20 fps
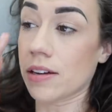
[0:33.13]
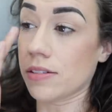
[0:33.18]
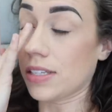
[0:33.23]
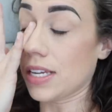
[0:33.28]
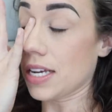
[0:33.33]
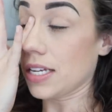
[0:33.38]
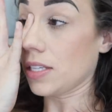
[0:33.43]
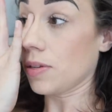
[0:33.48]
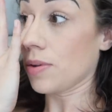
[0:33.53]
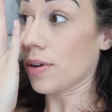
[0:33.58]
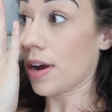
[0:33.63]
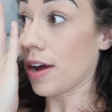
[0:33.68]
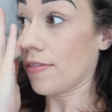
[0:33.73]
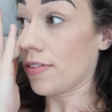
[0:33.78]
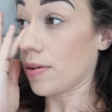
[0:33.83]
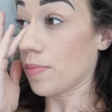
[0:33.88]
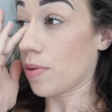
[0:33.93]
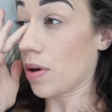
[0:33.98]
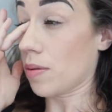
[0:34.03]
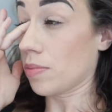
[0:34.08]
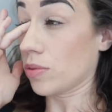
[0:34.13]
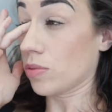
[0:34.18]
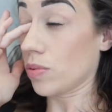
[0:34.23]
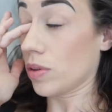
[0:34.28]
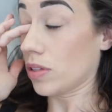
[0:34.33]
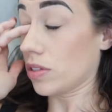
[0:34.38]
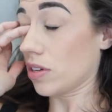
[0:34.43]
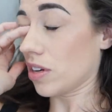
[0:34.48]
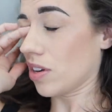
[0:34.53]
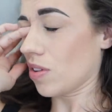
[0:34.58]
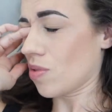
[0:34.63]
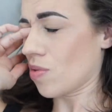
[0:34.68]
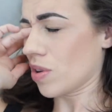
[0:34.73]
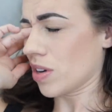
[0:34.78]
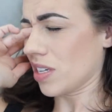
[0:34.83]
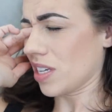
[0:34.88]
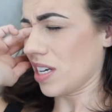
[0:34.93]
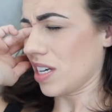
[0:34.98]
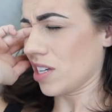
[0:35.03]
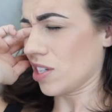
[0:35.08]
Now Daisy you're having problems with during
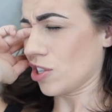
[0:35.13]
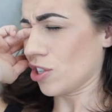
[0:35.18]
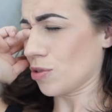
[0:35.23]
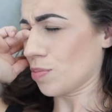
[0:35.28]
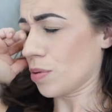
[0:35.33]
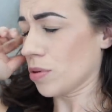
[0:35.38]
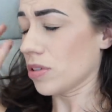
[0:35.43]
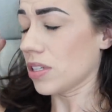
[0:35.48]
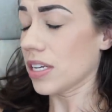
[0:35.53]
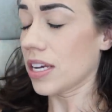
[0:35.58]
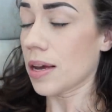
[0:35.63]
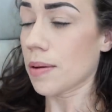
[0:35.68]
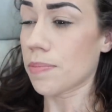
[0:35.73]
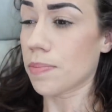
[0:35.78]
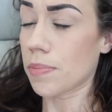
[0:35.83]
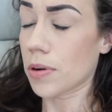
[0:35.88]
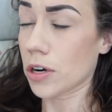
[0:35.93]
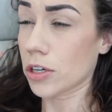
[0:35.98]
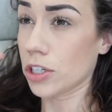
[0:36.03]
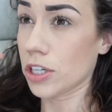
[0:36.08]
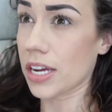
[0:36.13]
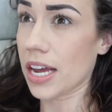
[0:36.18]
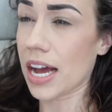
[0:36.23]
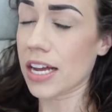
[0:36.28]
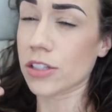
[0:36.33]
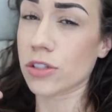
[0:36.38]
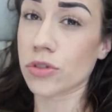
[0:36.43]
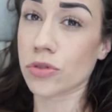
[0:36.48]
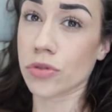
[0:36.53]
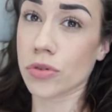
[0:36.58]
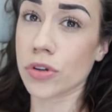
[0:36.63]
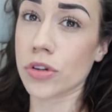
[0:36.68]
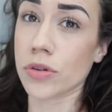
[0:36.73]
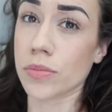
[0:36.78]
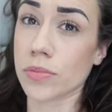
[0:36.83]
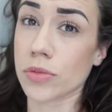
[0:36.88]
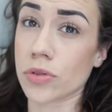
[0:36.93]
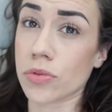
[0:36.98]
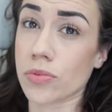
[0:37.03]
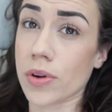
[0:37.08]
quarantine because you're supposed to get Persian cats groomed